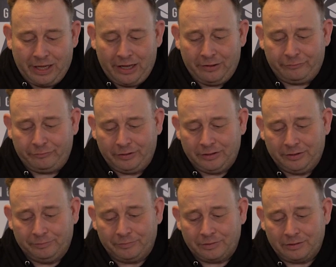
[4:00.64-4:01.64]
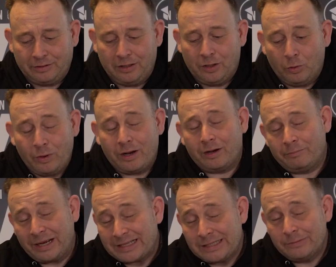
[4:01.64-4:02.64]
we have um, lower
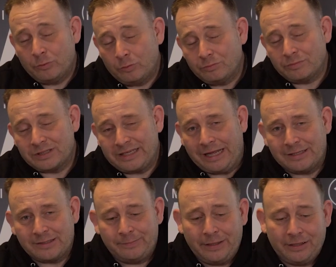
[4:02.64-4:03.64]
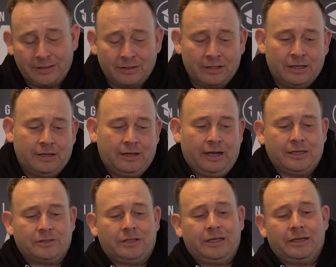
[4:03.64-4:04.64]
maximum scan speed
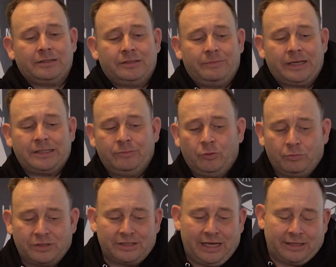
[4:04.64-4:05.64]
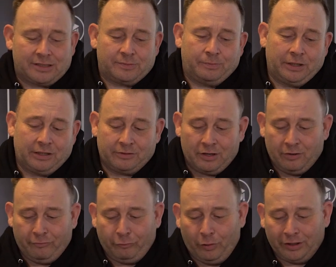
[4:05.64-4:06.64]
also here is the maximum scan speed,
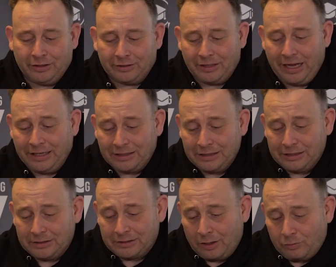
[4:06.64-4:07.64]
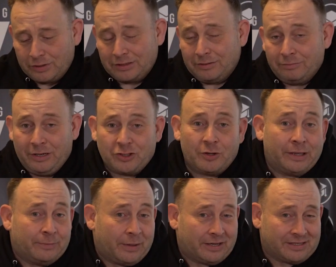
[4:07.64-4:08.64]
480,000
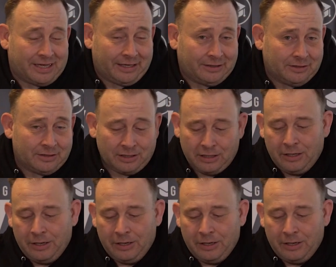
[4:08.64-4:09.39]
measurement per second.